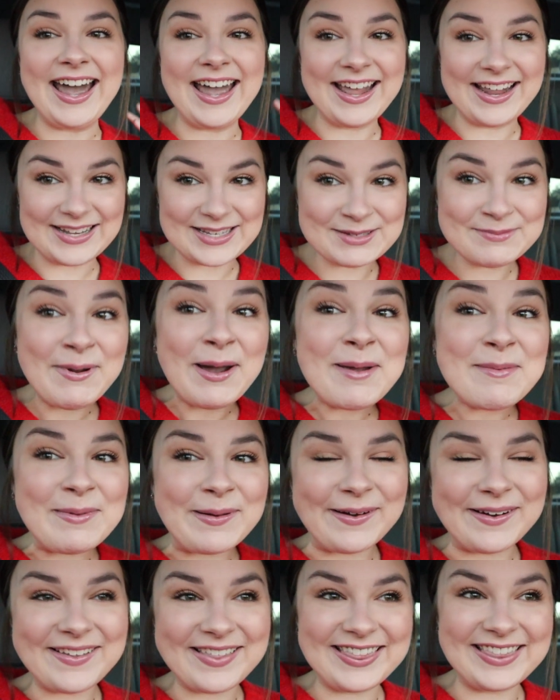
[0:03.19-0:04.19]
It's my
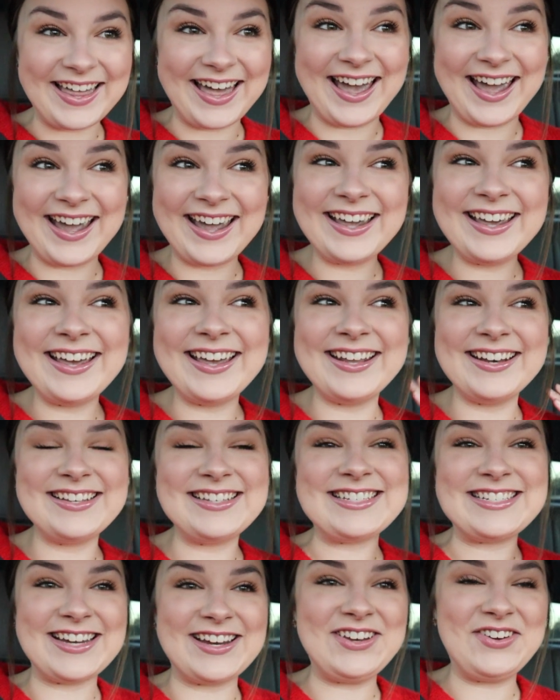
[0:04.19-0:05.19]
birthday.
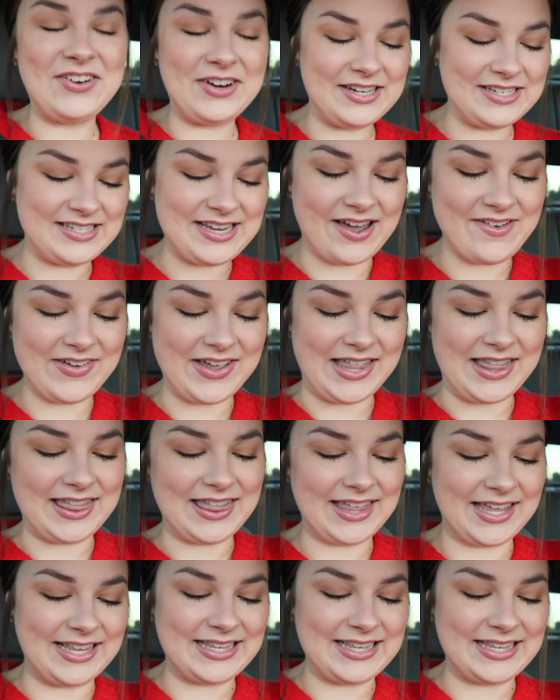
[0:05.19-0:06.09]
It's January 7th.